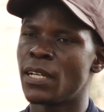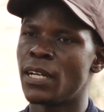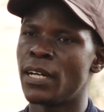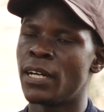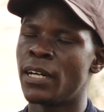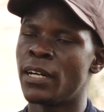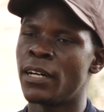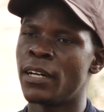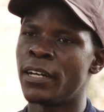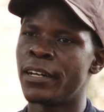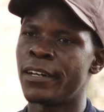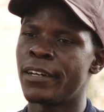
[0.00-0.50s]

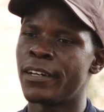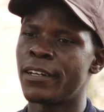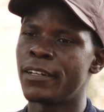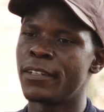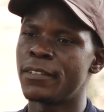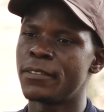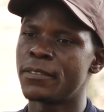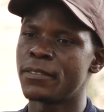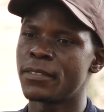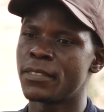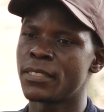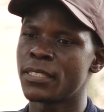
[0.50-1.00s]

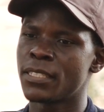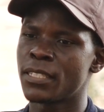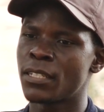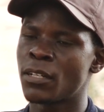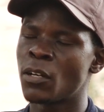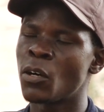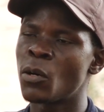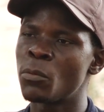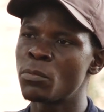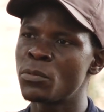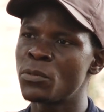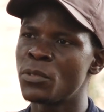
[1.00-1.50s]

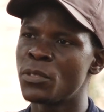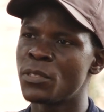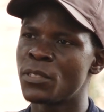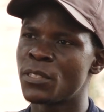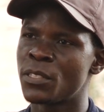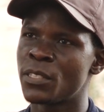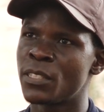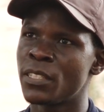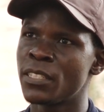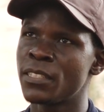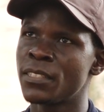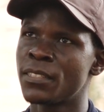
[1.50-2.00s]

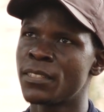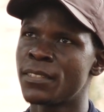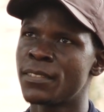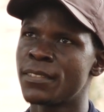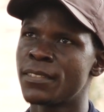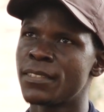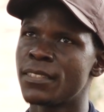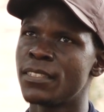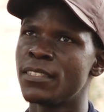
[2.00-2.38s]
COP26